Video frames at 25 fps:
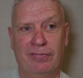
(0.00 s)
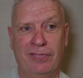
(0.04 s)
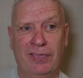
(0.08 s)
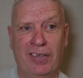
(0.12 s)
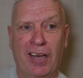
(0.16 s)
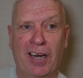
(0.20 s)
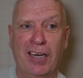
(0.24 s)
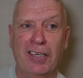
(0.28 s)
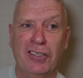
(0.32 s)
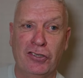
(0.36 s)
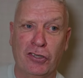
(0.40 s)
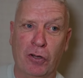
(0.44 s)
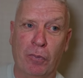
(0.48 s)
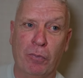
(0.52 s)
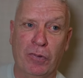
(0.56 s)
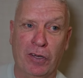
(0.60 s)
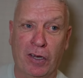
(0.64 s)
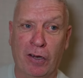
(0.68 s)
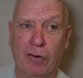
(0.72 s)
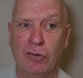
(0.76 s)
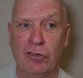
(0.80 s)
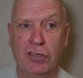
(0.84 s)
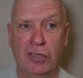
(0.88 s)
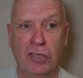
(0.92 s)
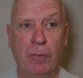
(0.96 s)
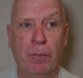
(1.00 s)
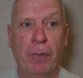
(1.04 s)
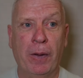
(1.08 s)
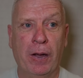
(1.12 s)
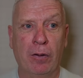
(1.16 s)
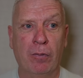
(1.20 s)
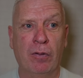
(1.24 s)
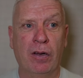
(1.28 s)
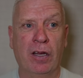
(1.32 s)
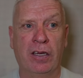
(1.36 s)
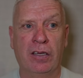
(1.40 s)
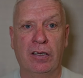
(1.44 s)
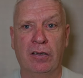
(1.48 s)
is something else in the
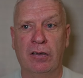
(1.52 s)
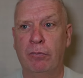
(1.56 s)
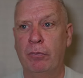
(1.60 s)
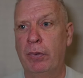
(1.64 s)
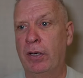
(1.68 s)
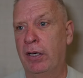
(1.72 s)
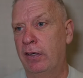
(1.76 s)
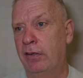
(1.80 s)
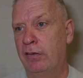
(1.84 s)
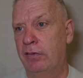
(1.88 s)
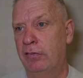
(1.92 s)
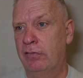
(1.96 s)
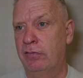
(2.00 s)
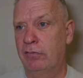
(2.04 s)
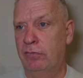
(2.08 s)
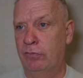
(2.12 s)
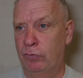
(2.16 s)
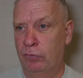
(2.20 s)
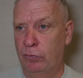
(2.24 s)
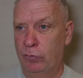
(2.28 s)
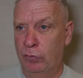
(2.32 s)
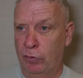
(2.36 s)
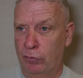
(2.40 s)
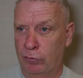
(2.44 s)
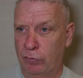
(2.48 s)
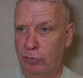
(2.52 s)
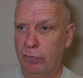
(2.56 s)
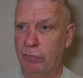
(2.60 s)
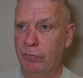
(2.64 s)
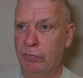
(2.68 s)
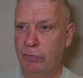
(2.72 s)
pipeline, but I'm